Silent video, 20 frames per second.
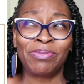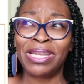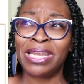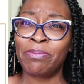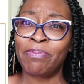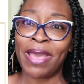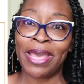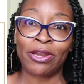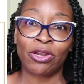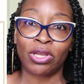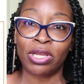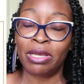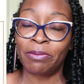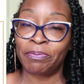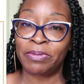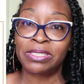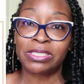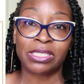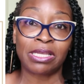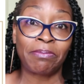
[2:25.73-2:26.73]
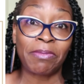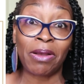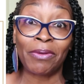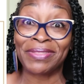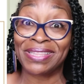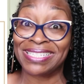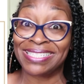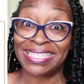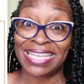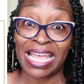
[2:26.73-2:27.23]
many pattern companies come
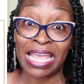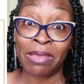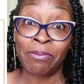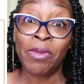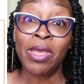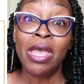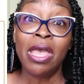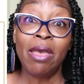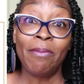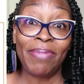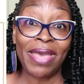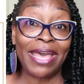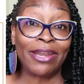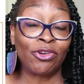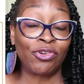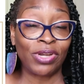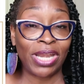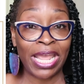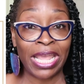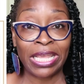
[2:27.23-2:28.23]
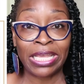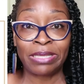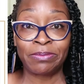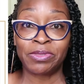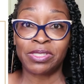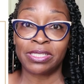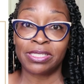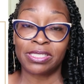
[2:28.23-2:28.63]
out with the same pattern names,